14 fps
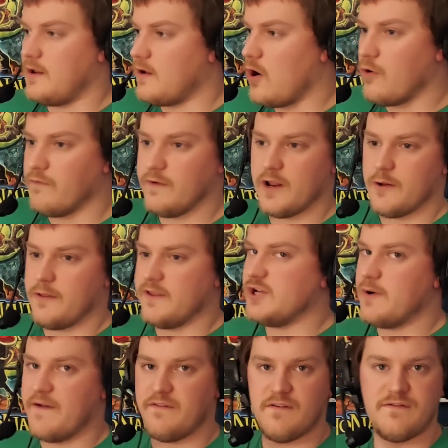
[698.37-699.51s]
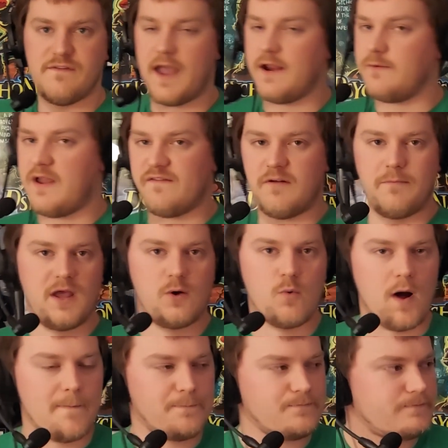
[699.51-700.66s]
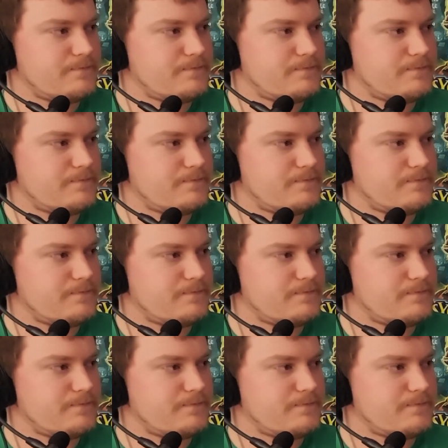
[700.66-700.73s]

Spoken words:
Oh, the two have to fight, and we have to pick one.